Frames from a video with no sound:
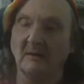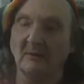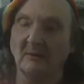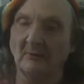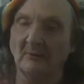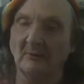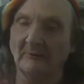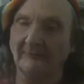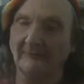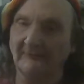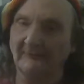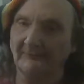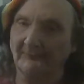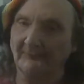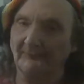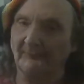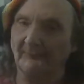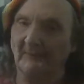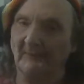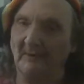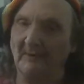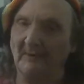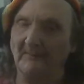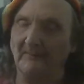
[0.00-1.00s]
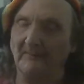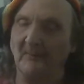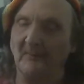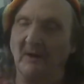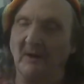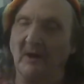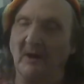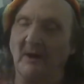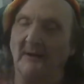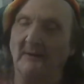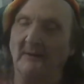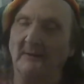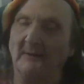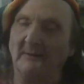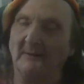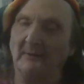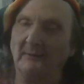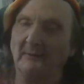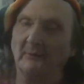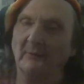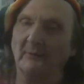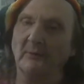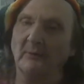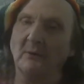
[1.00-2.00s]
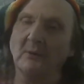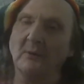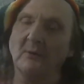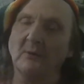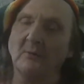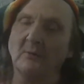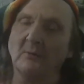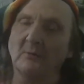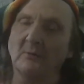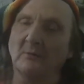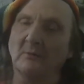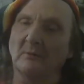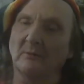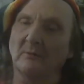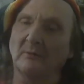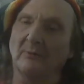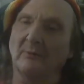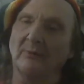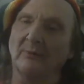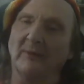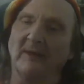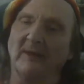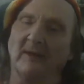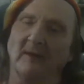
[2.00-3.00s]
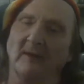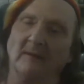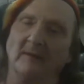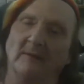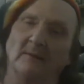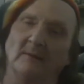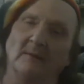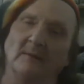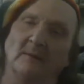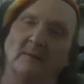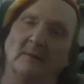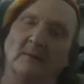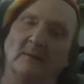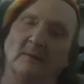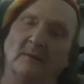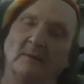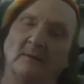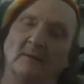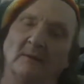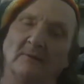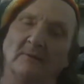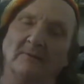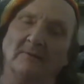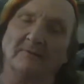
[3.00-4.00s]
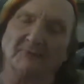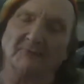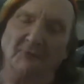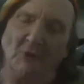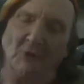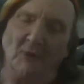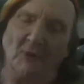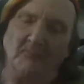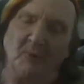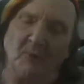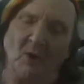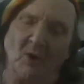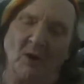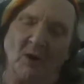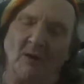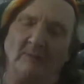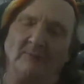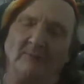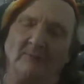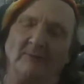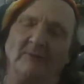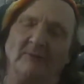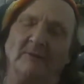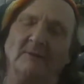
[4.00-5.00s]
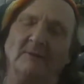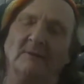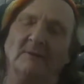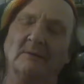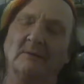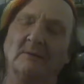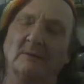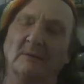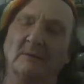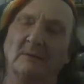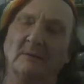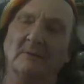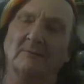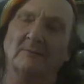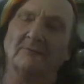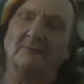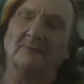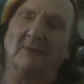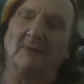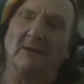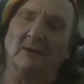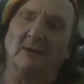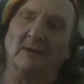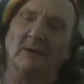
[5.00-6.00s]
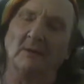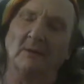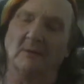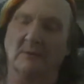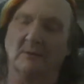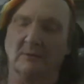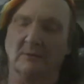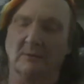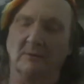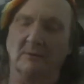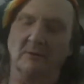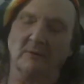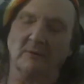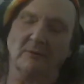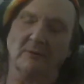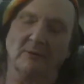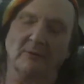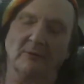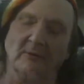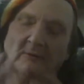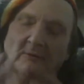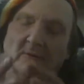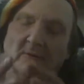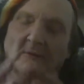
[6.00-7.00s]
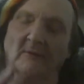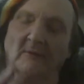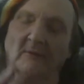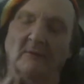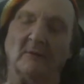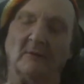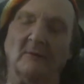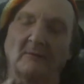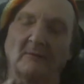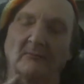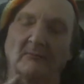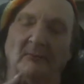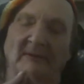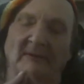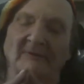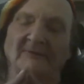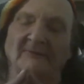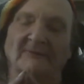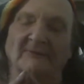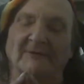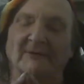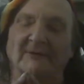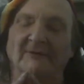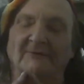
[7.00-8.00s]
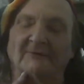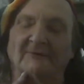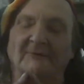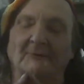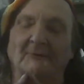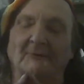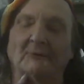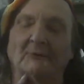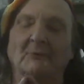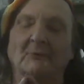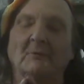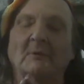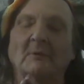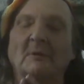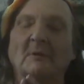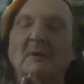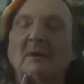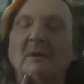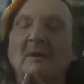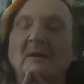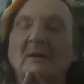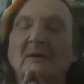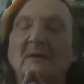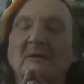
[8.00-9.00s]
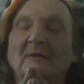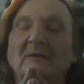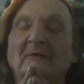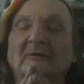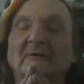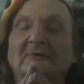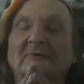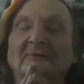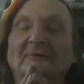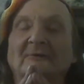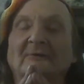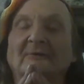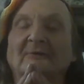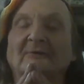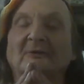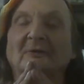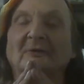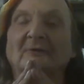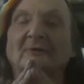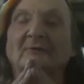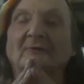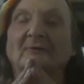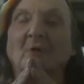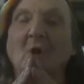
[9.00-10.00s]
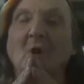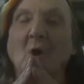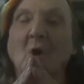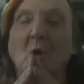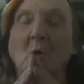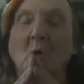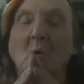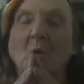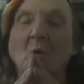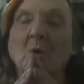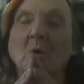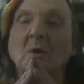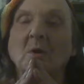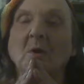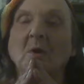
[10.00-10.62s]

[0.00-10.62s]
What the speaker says: we're just verifying, that, and this is all part of it. It's like the basic issue is that there's no